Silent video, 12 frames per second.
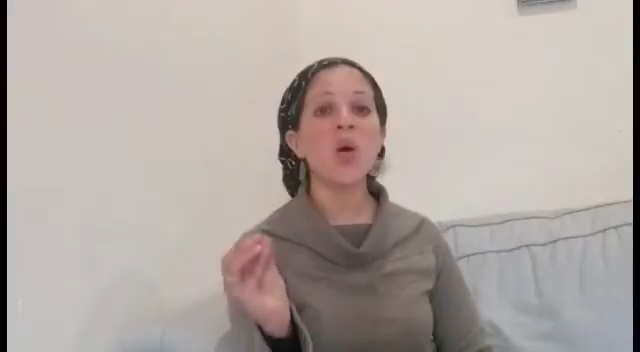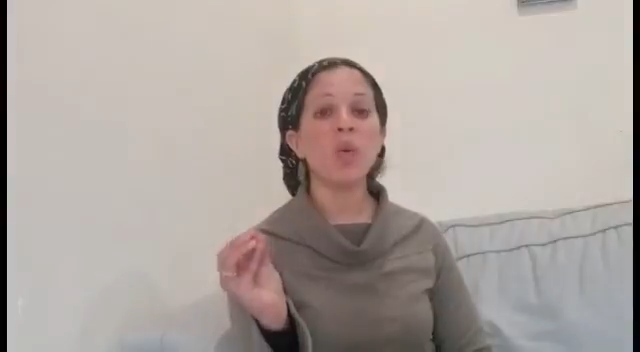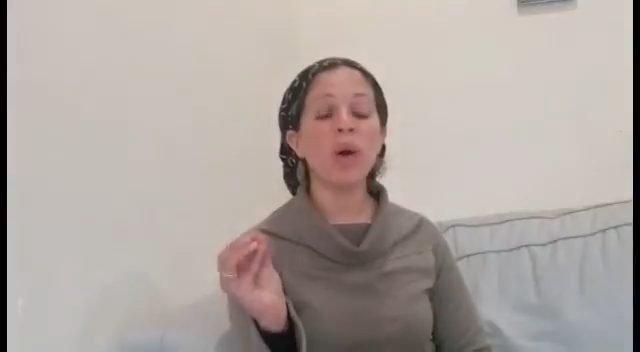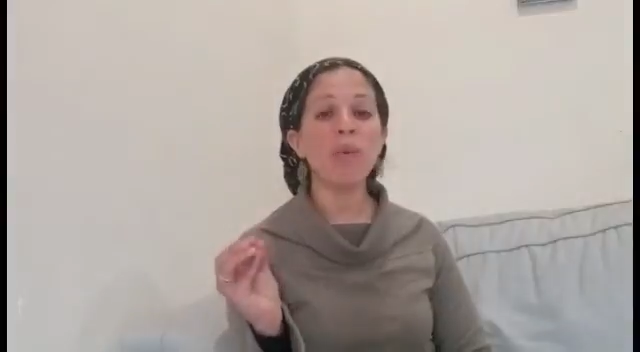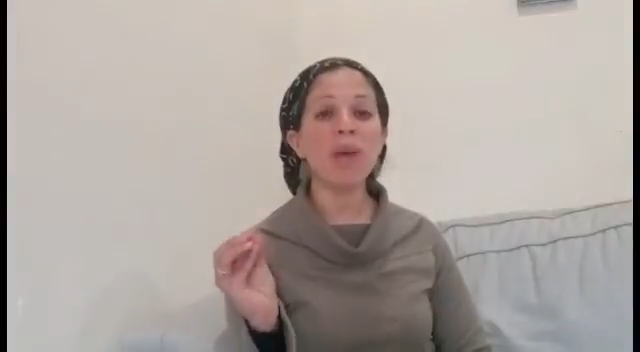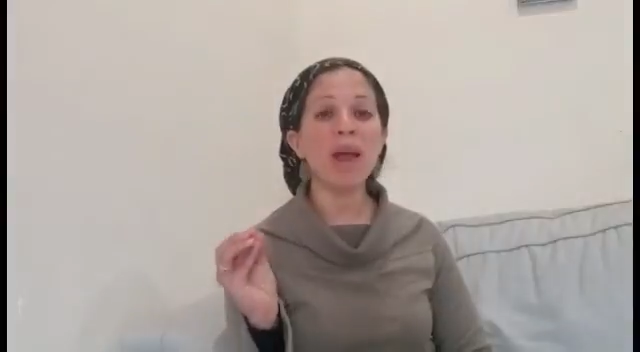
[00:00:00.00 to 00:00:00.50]

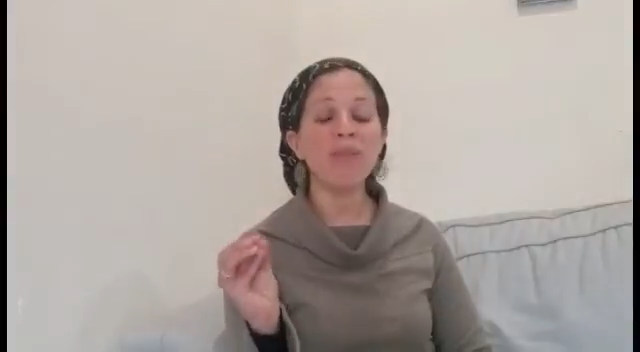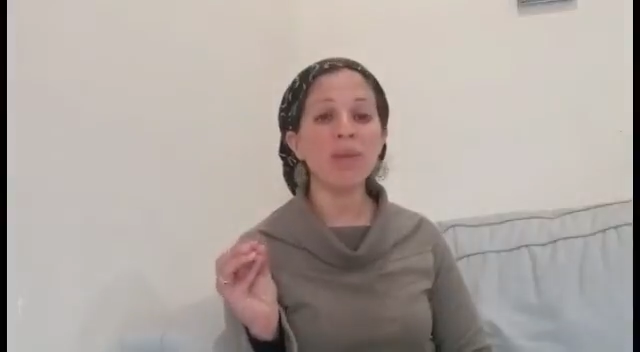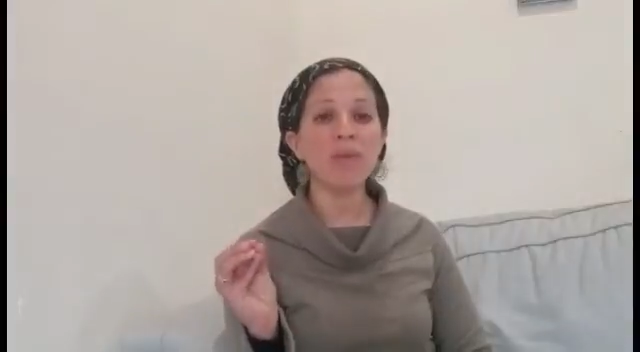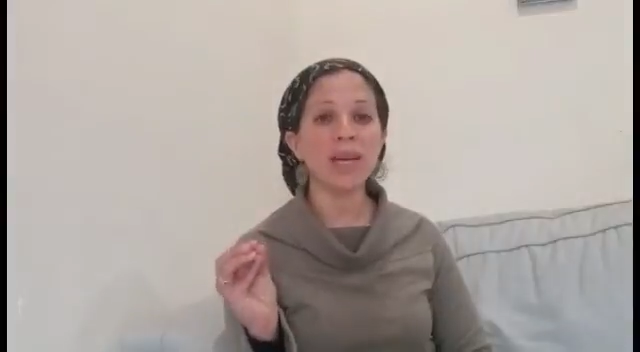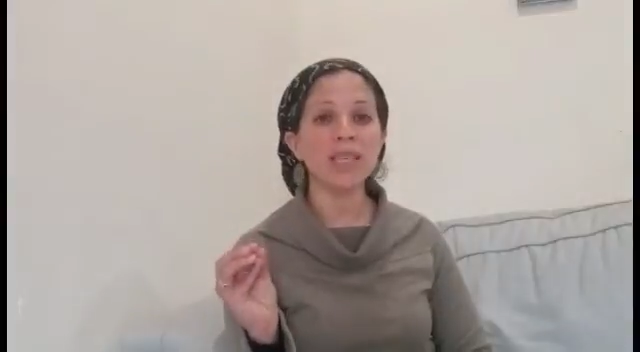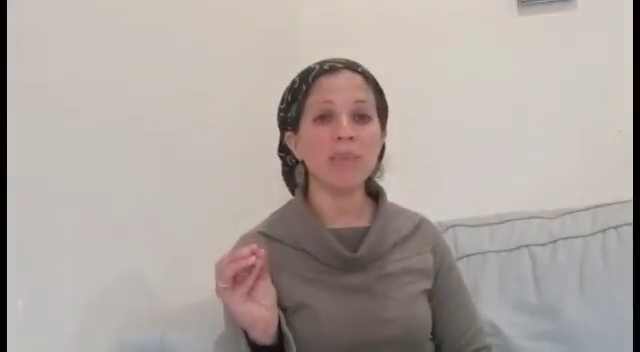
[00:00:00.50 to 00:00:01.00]
when we have
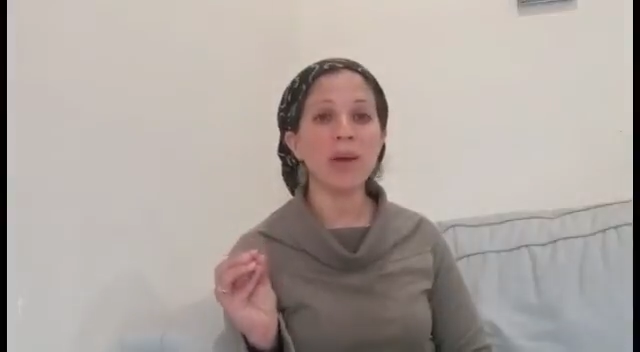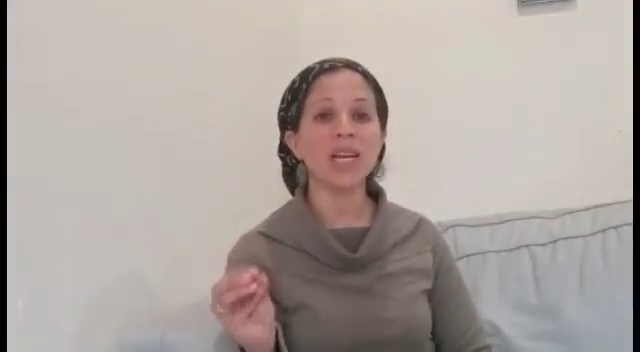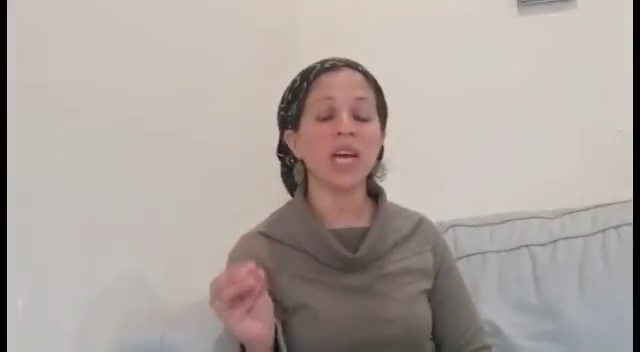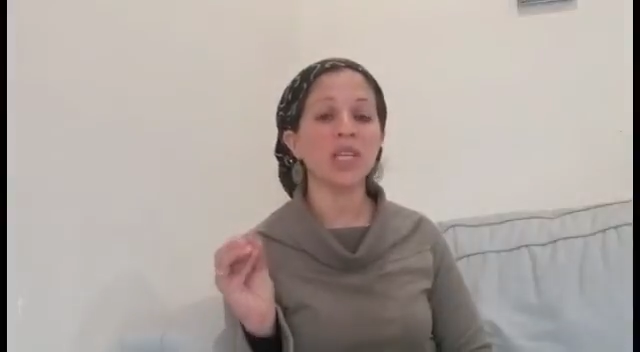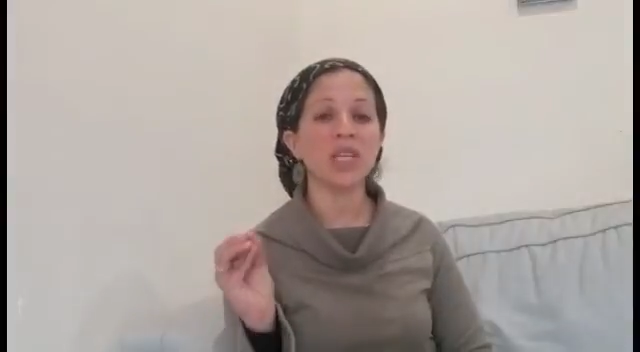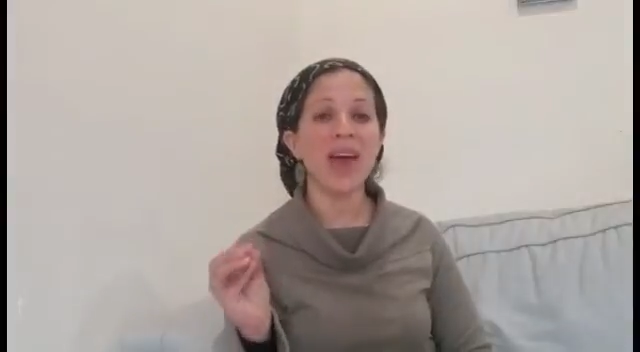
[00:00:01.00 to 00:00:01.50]
the Beis
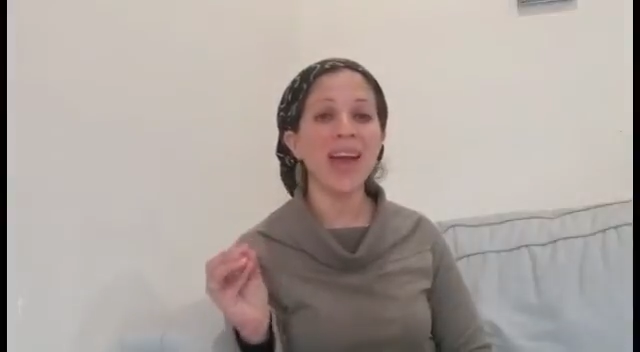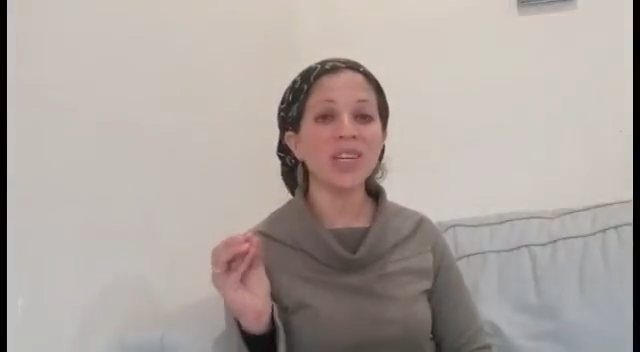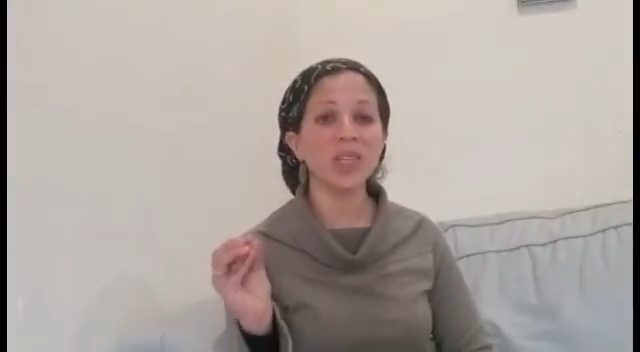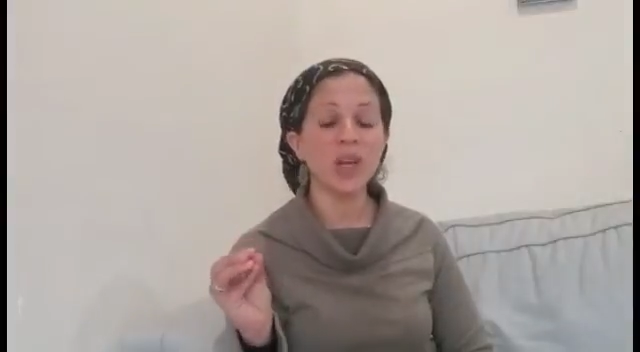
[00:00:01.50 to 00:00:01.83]
HaMikdash, that